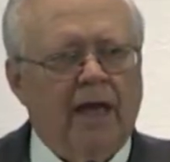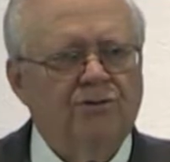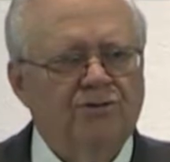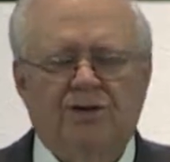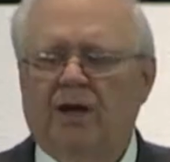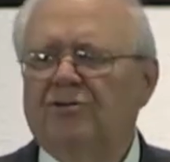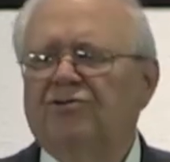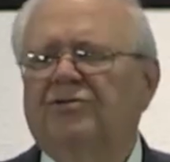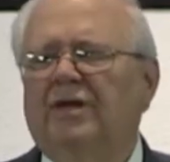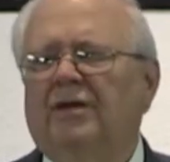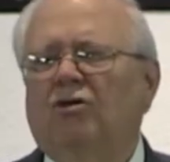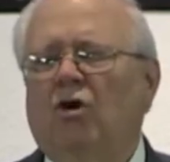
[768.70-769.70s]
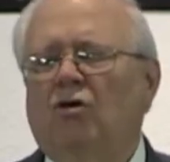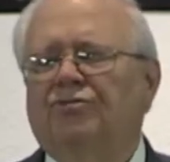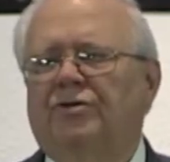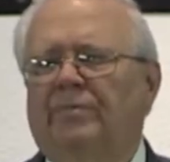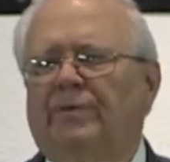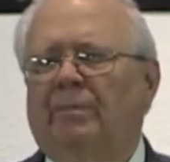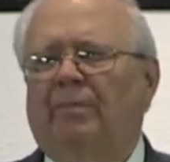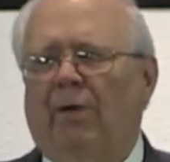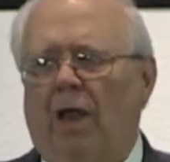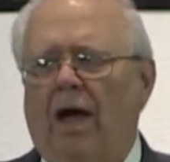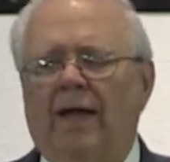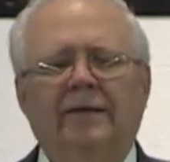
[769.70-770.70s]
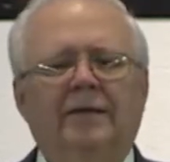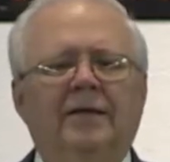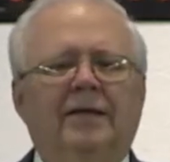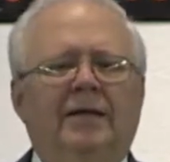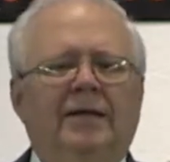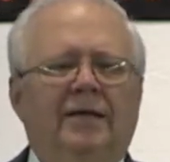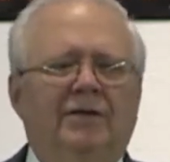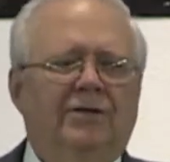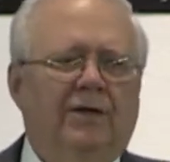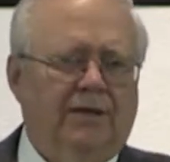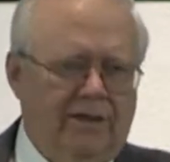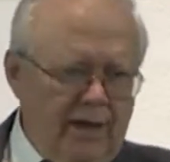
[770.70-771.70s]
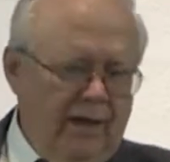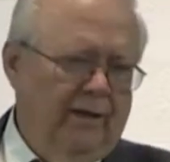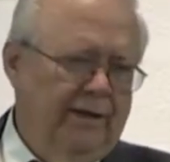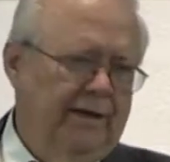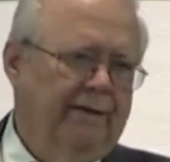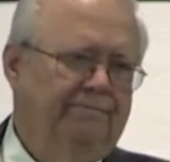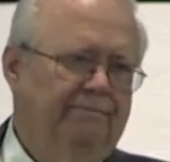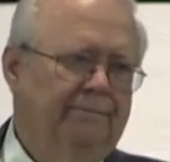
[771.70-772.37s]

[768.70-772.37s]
such that caused them to plot to kill him.